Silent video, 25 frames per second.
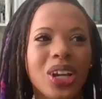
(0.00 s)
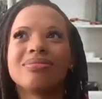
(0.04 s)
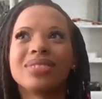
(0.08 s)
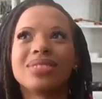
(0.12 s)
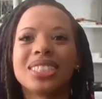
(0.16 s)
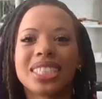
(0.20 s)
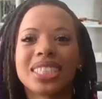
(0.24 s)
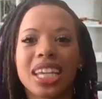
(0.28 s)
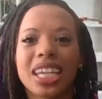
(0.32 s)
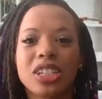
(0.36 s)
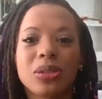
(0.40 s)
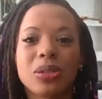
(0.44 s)

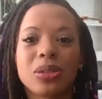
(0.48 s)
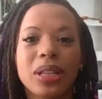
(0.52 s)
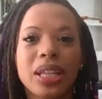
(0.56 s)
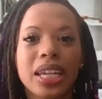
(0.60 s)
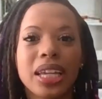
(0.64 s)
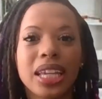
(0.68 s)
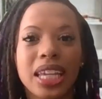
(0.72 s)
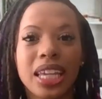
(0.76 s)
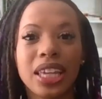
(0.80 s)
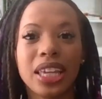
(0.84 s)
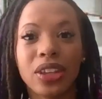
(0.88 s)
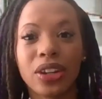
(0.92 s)
schedule
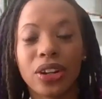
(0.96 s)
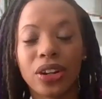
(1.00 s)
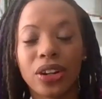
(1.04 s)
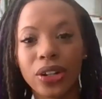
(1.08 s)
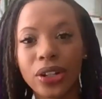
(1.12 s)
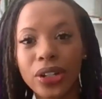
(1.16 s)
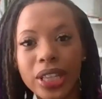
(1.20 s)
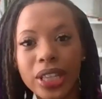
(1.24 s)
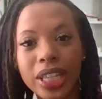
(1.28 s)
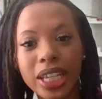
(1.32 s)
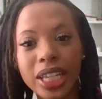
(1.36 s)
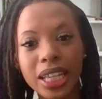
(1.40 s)
it either
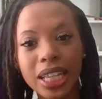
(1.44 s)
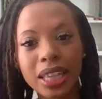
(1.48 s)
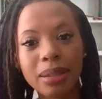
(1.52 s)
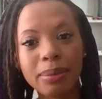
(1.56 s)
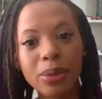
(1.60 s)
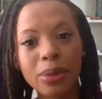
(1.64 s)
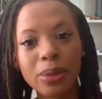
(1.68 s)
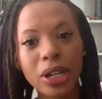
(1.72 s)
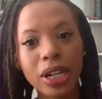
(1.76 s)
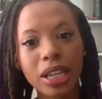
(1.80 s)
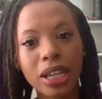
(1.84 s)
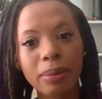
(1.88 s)
early in the
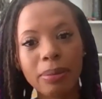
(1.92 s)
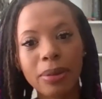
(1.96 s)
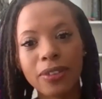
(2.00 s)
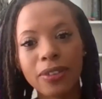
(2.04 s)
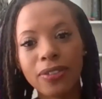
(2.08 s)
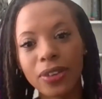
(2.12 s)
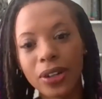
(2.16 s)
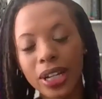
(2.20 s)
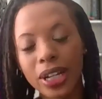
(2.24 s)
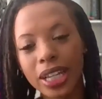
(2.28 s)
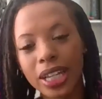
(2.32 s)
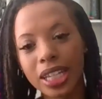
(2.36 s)
morning
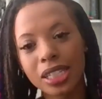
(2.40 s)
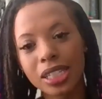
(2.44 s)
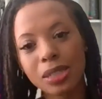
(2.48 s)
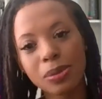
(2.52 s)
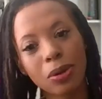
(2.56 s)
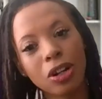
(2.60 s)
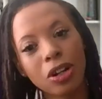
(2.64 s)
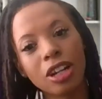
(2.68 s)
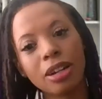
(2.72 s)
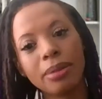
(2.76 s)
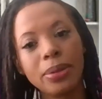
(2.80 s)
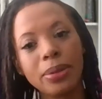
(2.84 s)
before it gets
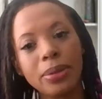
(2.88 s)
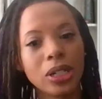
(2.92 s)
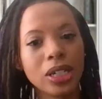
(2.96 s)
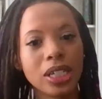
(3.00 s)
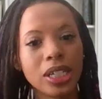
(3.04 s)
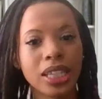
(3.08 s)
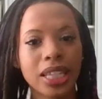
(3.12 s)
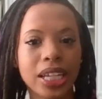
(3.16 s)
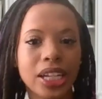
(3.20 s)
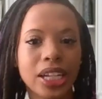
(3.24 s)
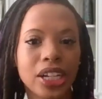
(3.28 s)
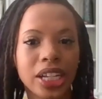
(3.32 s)
warm
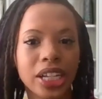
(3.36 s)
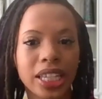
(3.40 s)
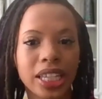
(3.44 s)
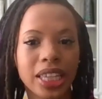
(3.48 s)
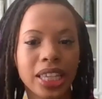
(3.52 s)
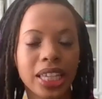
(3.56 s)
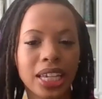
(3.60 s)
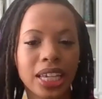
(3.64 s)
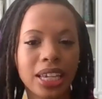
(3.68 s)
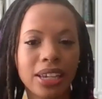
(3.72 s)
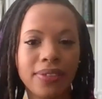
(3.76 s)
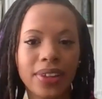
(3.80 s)
or later in
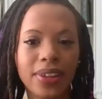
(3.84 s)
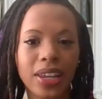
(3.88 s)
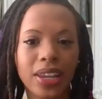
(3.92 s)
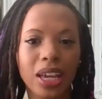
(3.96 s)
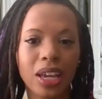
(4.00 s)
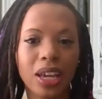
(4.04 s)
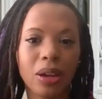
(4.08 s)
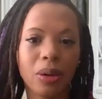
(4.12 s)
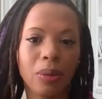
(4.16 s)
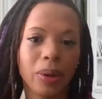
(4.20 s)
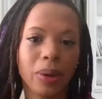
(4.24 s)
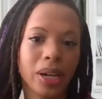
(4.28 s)
the
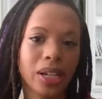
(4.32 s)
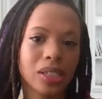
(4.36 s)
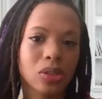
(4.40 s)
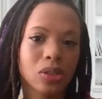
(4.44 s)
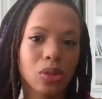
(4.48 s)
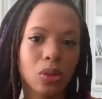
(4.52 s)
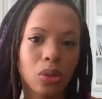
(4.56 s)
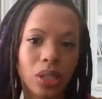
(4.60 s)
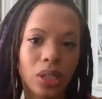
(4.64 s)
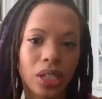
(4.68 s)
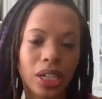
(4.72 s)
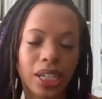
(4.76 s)
evening when it's
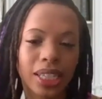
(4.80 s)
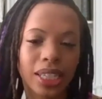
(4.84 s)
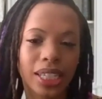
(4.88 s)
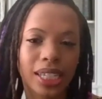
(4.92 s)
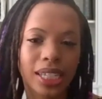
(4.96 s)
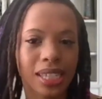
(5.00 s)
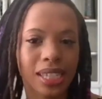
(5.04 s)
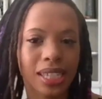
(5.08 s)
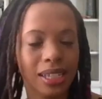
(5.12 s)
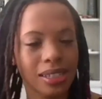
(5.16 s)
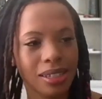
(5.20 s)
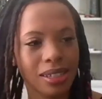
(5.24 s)
cooler and the
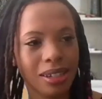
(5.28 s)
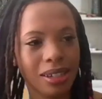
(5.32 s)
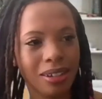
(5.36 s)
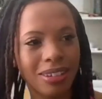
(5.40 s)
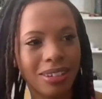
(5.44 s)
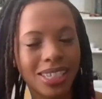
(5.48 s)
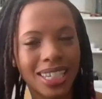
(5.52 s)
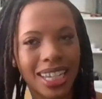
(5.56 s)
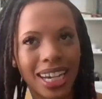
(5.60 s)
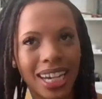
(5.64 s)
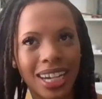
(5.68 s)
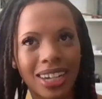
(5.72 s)
sun's
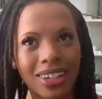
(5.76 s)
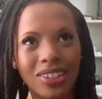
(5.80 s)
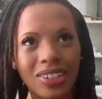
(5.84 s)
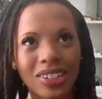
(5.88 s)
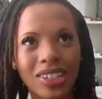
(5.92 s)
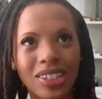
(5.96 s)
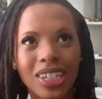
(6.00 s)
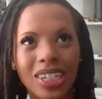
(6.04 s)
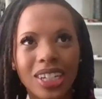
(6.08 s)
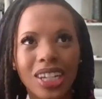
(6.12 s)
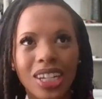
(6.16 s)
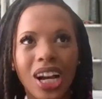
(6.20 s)
going
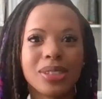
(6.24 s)
down.